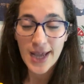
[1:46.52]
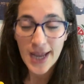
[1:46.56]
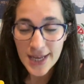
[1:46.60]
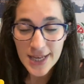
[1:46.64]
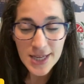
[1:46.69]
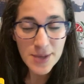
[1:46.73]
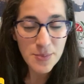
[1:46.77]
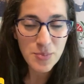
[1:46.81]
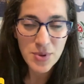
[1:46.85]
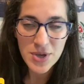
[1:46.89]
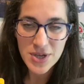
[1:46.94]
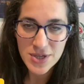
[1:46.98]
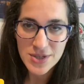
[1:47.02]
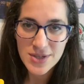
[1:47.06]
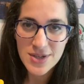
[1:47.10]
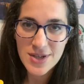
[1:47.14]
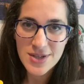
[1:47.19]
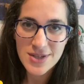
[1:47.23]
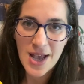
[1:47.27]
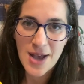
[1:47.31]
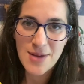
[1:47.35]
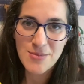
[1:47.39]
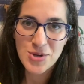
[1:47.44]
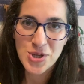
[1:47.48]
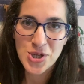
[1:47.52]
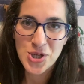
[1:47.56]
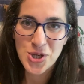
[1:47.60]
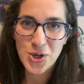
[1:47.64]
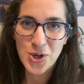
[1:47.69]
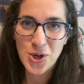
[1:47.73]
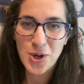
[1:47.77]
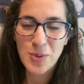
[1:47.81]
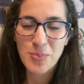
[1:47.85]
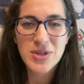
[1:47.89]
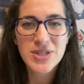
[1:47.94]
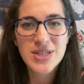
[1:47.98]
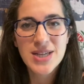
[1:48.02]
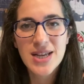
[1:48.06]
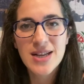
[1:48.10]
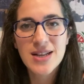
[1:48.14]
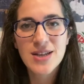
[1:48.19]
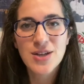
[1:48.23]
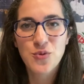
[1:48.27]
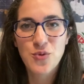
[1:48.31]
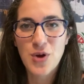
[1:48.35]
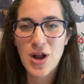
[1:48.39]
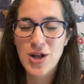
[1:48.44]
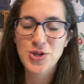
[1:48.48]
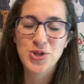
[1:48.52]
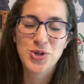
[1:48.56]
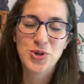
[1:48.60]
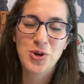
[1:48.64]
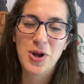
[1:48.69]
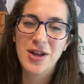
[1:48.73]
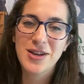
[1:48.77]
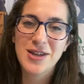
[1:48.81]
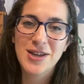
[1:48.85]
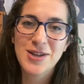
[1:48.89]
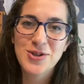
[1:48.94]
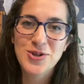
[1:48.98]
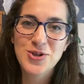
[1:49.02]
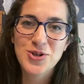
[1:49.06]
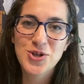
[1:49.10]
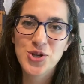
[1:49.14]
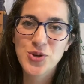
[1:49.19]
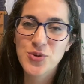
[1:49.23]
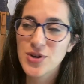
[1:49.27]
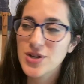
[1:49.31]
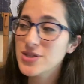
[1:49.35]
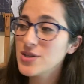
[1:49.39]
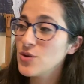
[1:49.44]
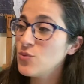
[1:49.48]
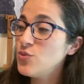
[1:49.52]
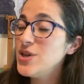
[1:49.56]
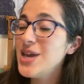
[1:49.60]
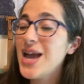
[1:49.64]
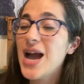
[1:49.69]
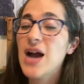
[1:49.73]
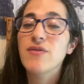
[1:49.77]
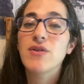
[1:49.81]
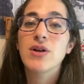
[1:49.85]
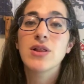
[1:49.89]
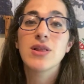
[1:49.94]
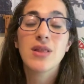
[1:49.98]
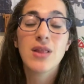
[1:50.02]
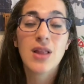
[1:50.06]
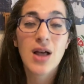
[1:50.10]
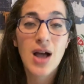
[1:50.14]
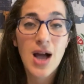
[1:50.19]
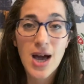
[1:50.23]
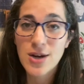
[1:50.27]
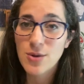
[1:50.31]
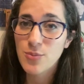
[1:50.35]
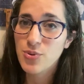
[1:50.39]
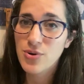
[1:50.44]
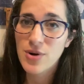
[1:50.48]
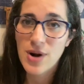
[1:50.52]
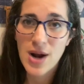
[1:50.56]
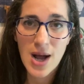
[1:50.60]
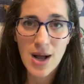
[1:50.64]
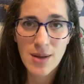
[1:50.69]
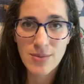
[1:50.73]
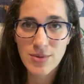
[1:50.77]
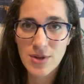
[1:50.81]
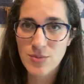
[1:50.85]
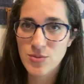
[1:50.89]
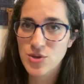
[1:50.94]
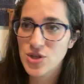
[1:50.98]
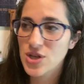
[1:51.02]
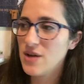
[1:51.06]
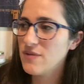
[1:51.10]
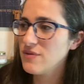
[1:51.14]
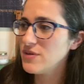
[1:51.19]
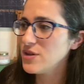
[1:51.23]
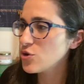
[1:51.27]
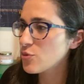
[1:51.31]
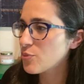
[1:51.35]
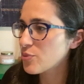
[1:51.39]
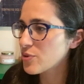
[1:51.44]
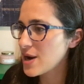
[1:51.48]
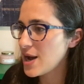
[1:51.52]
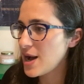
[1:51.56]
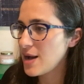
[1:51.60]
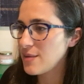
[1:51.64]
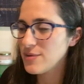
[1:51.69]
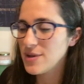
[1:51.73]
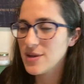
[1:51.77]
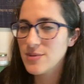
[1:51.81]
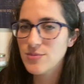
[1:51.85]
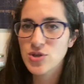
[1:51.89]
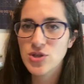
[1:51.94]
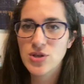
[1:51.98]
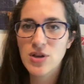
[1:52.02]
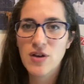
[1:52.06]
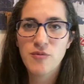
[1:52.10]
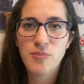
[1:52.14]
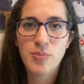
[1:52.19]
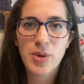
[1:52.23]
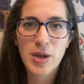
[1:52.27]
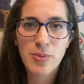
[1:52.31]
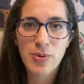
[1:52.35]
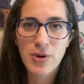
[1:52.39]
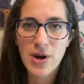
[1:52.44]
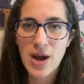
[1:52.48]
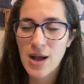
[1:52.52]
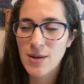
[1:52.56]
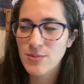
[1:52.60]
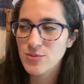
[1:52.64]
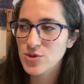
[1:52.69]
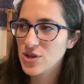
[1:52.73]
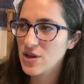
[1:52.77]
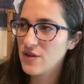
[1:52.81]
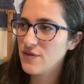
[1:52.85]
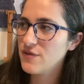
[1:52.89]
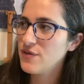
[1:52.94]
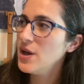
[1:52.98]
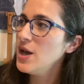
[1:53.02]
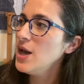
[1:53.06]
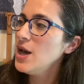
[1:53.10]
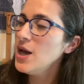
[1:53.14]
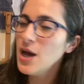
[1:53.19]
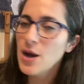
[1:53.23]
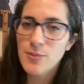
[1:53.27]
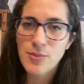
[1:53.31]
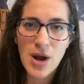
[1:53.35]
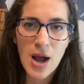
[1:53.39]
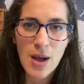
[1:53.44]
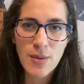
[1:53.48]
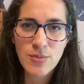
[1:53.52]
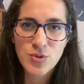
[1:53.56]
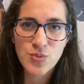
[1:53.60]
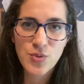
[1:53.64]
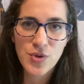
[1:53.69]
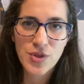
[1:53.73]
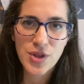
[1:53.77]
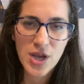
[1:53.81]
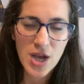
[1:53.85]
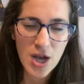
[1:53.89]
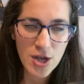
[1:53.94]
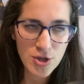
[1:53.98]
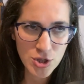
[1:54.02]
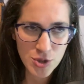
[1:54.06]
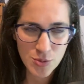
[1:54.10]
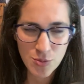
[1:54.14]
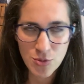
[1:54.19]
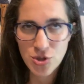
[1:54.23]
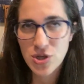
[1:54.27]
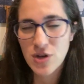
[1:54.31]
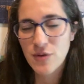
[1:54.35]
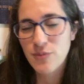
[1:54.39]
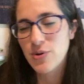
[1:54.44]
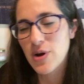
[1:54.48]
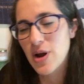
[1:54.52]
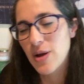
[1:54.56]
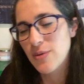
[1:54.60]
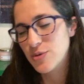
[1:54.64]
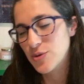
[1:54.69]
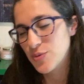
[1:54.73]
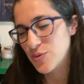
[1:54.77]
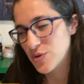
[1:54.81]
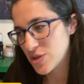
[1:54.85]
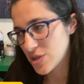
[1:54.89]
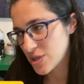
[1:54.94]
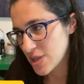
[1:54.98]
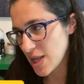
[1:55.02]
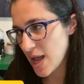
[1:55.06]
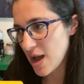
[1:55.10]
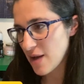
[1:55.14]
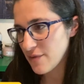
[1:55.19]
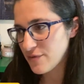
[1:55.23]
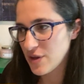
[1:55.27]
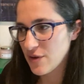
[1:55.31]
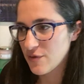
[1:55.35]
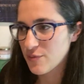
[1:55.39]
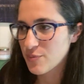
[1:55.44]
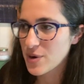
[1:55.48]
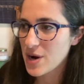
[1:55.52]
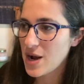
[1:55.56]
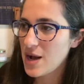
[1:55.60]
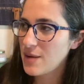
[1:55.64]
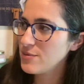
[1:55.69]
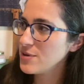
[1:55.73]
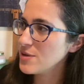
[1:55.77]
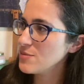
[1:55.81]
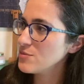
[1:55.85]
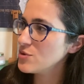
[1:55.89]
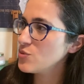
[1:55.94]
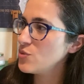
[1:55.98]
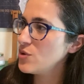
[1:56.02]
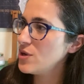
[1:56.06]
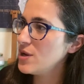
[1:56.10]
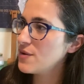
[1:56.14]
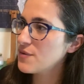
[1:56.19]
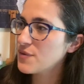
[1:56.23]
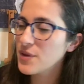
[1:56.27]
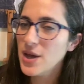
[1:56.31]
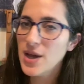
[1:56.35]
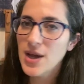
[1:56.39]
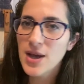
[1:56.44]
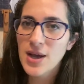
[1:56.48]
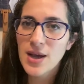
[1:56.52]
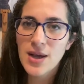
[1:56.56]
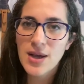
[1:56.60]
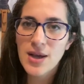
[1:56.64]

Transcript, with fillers: any business, I'm sure, particularly restaurant industries, that we have a lot of problems. You have little problems, you have big problems, you have problems with customers, you have problems with staff, you have problems with